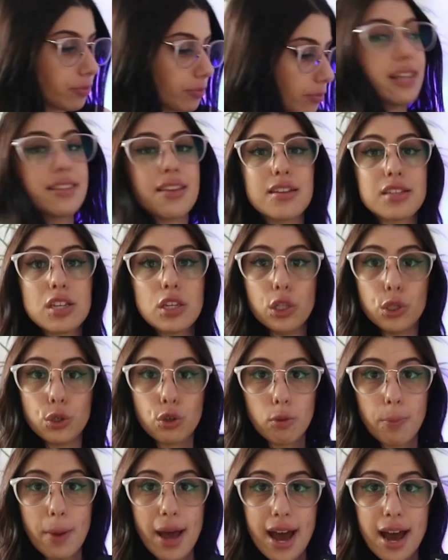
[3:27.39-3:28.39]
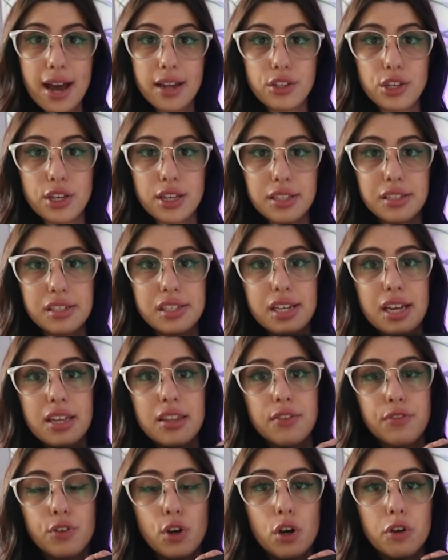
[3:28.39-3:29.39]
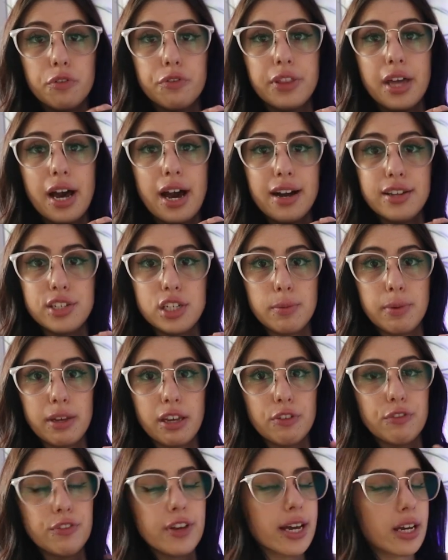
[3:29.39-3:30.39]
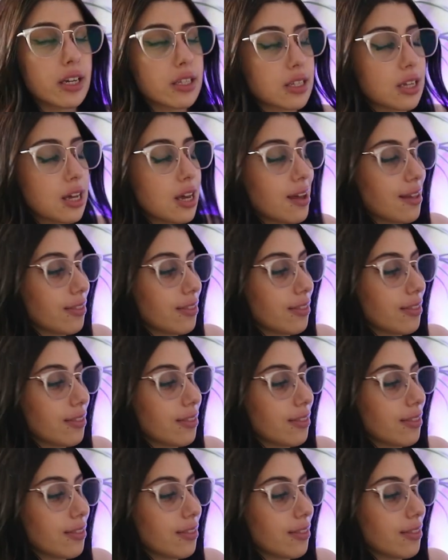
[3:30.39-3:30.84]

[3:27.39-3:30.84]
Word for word: It doesn't look bad. You can see they've gone for the RGB effect.